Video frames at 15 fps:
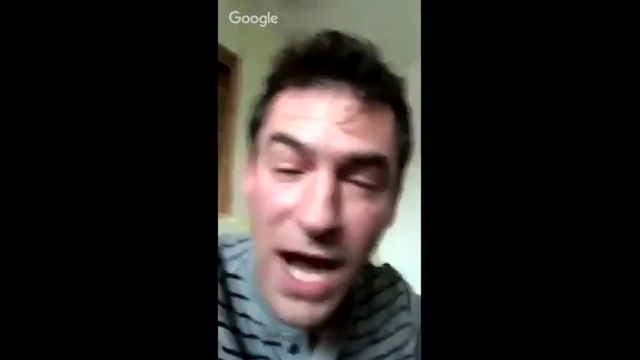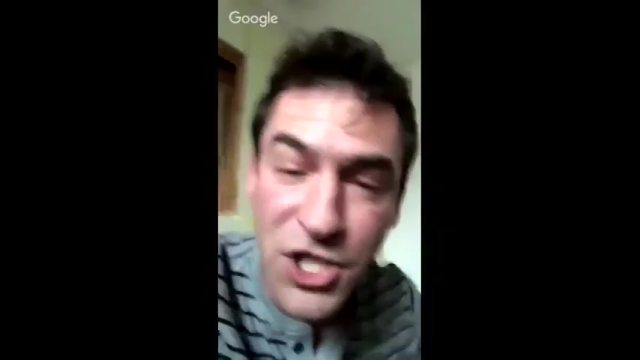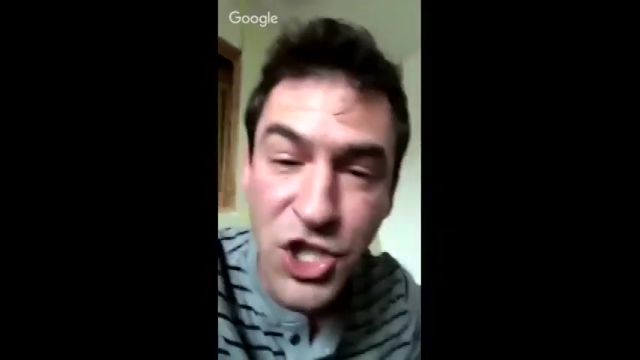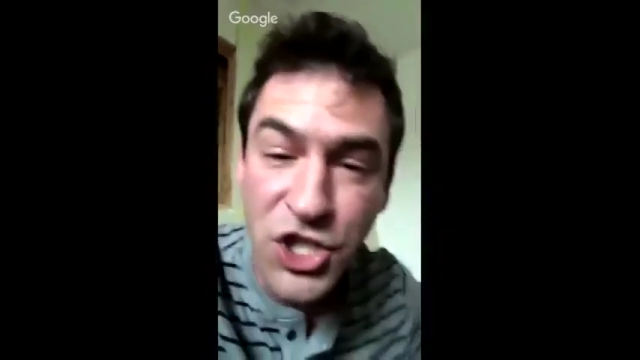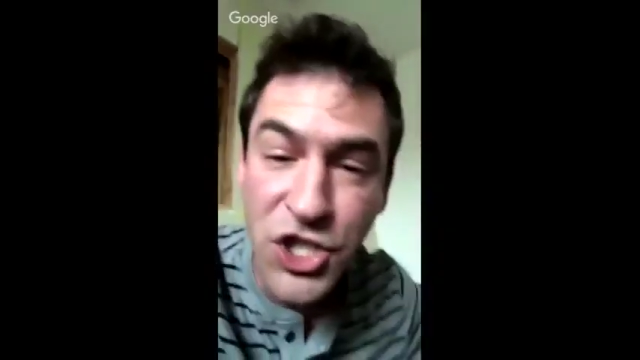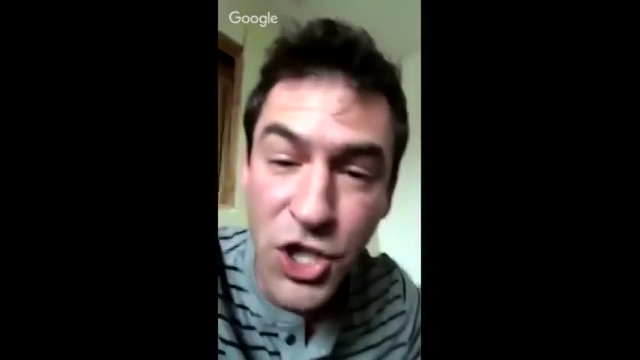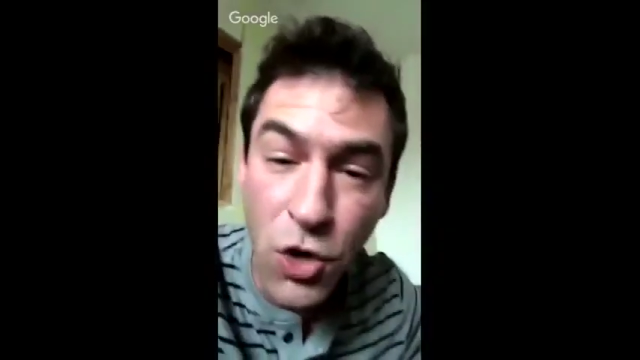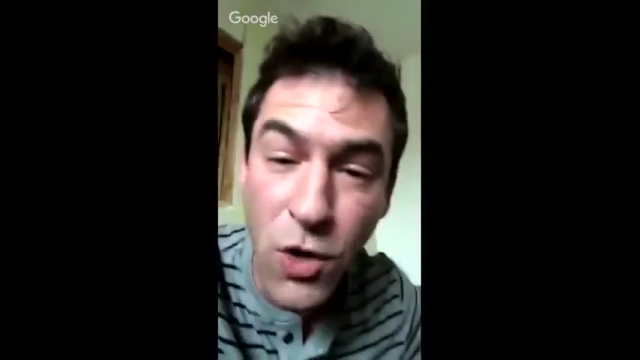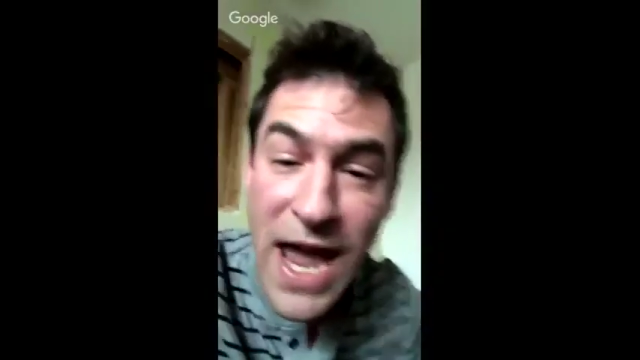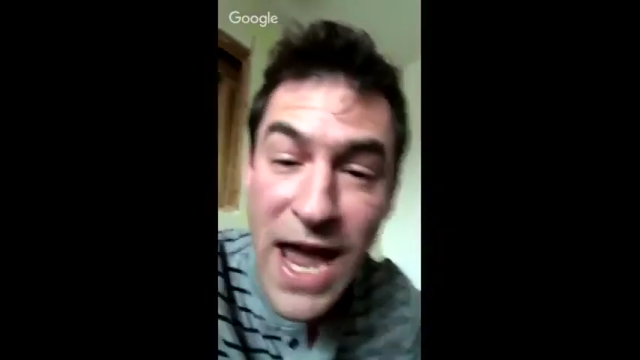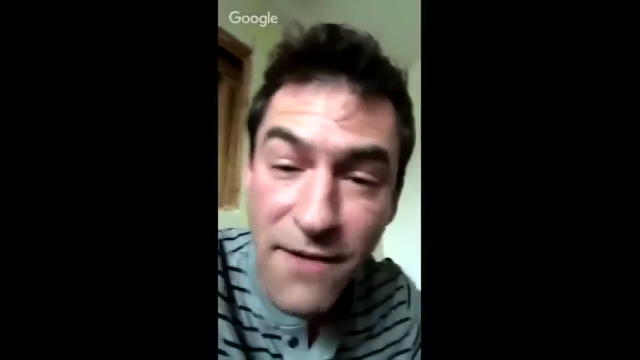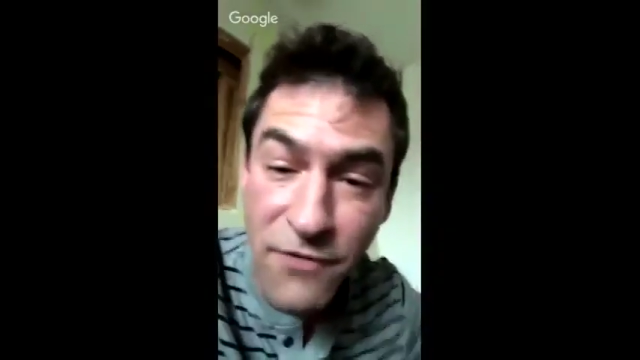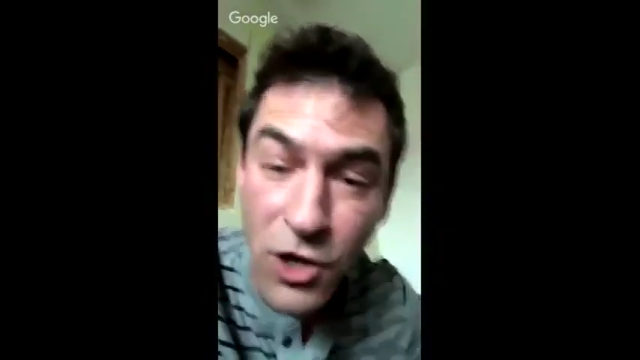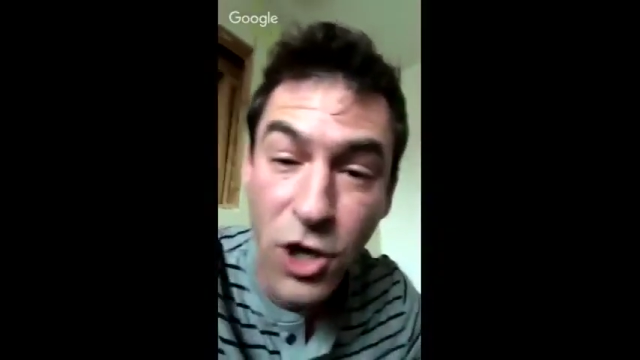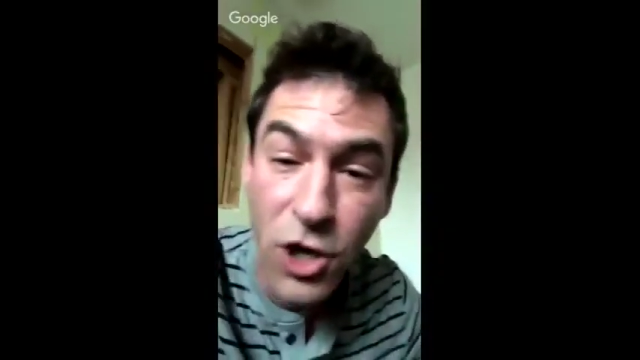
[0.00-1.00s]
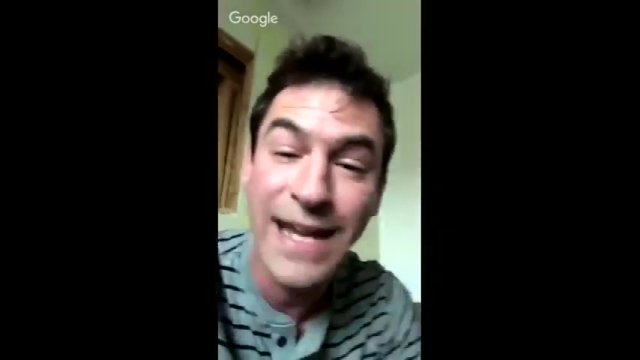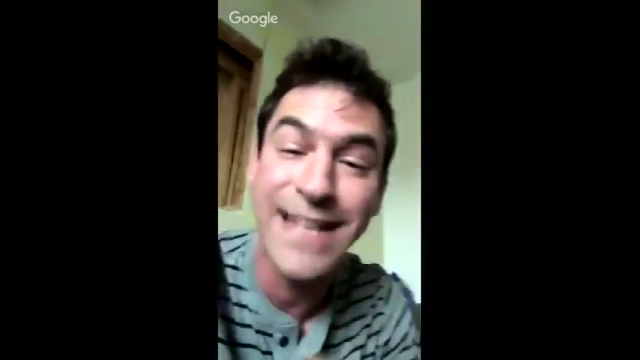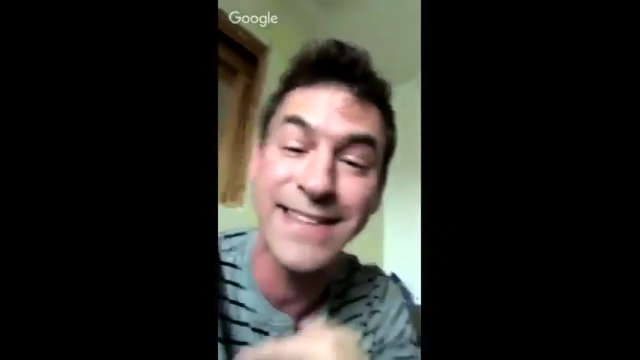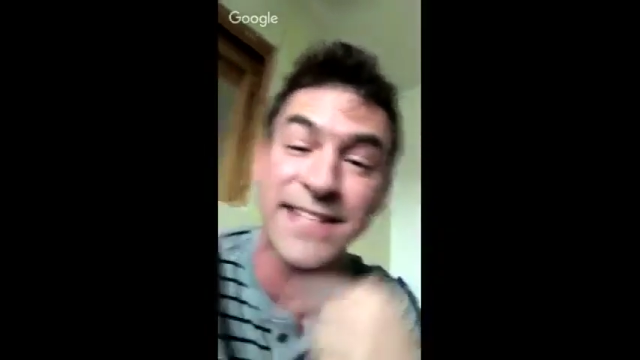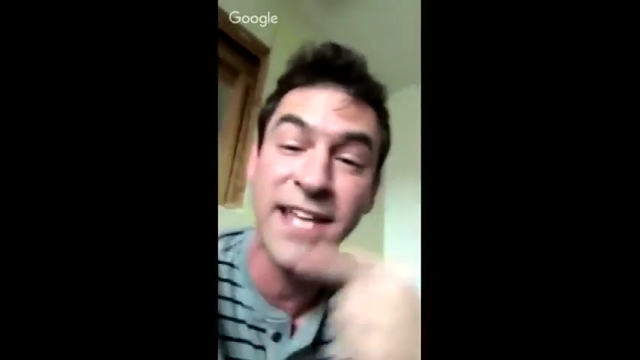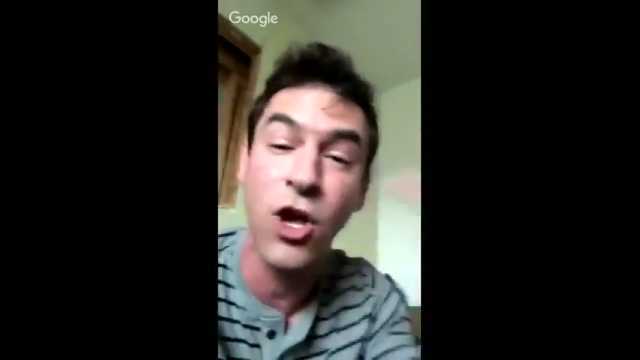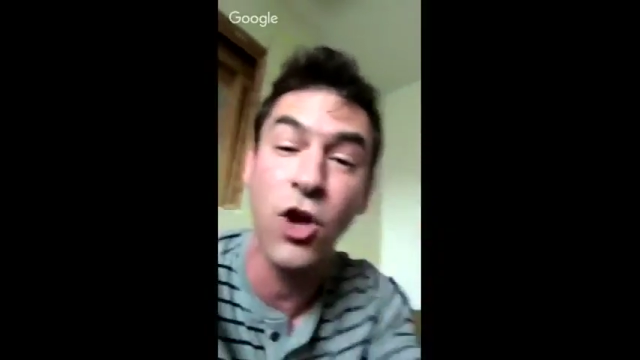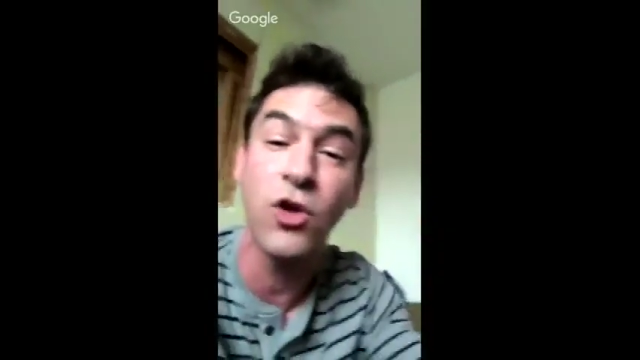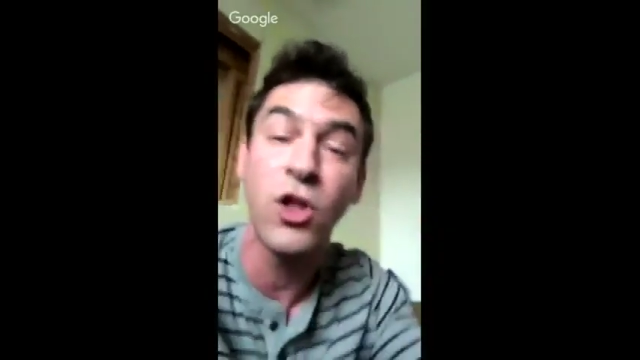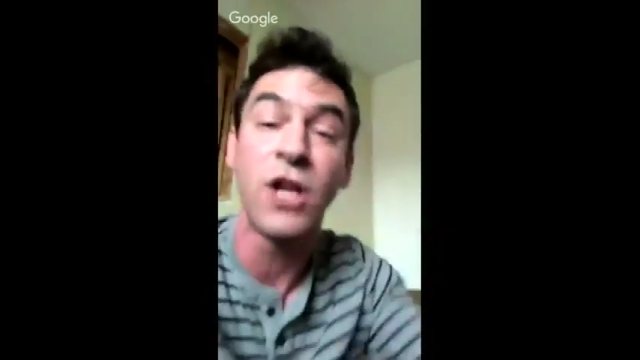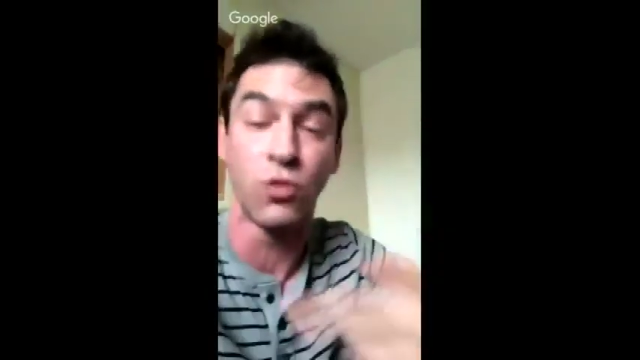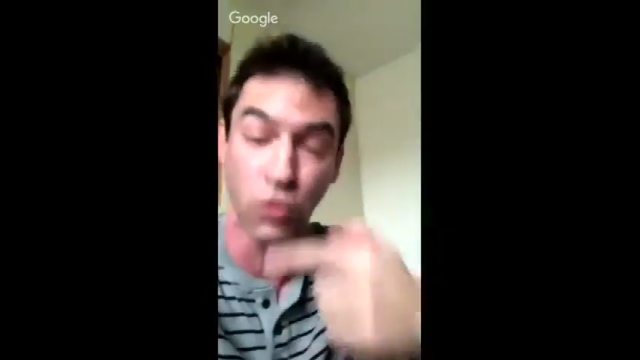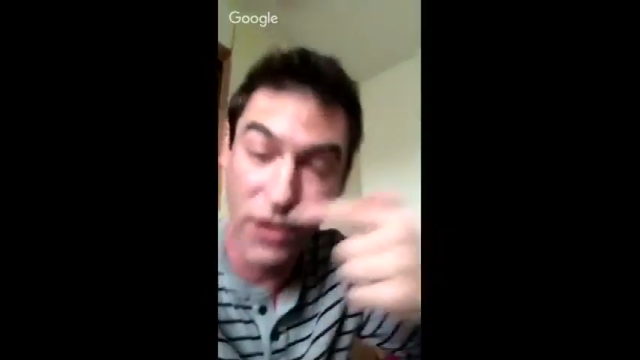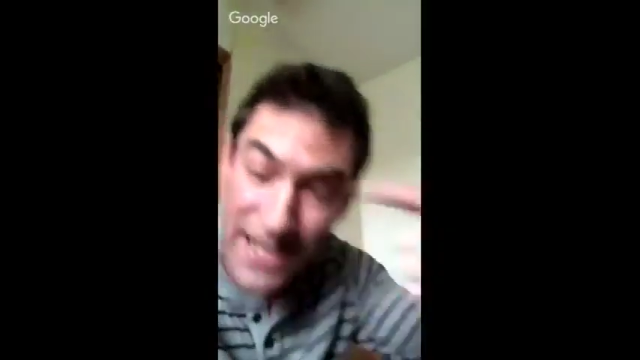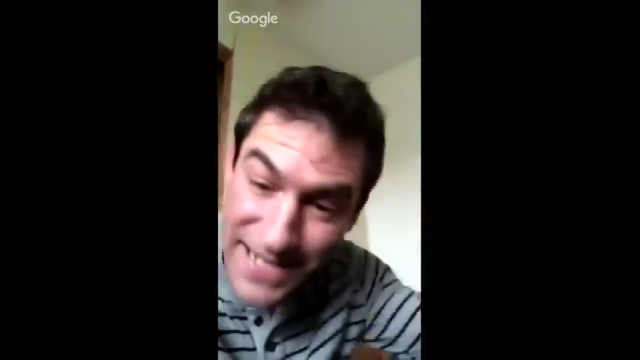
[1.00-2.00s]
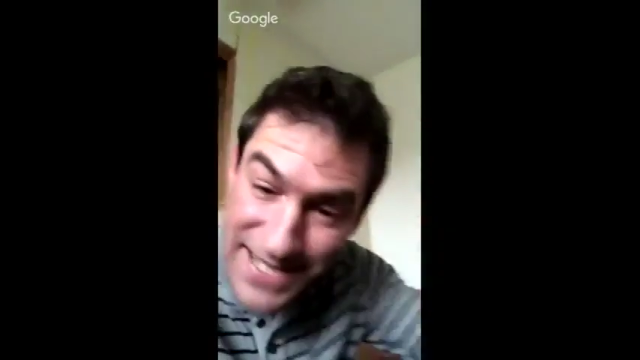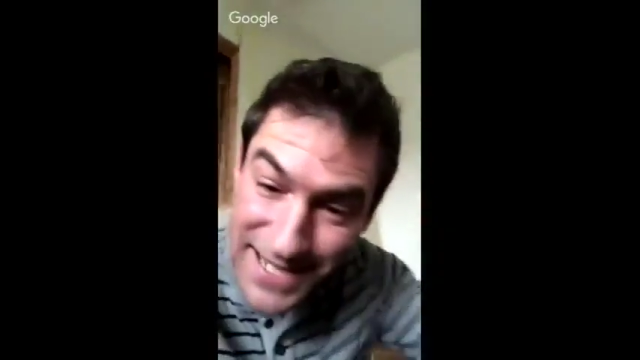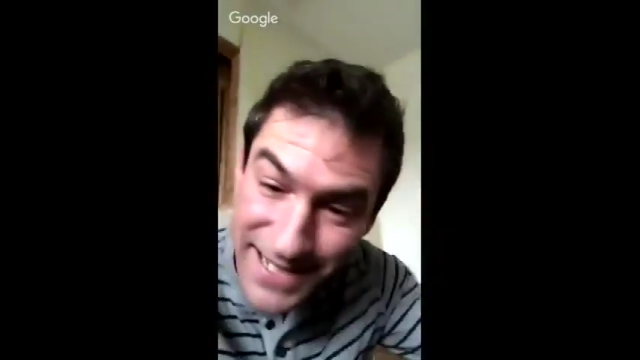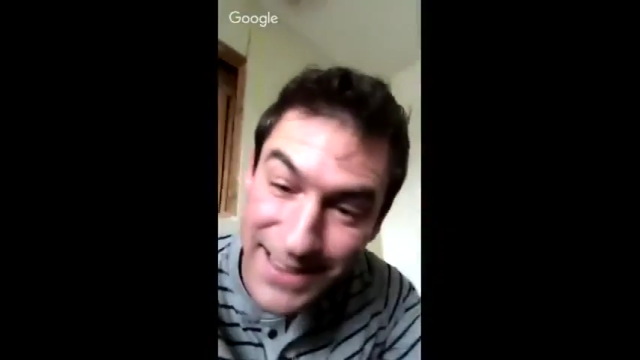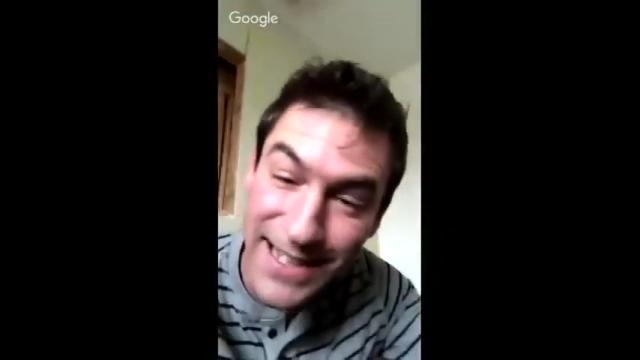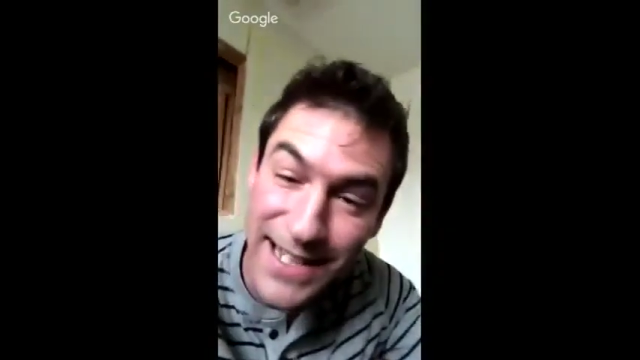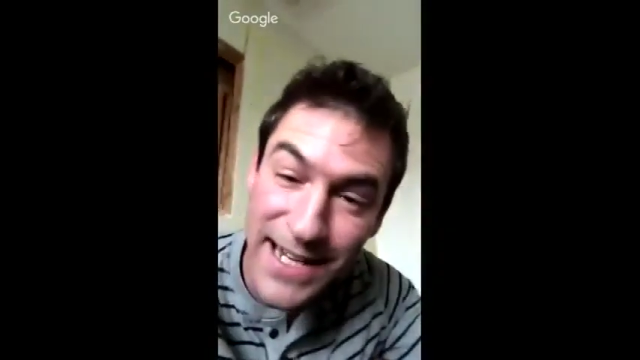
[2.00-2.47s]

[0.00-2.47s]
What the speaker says: you ever until recently.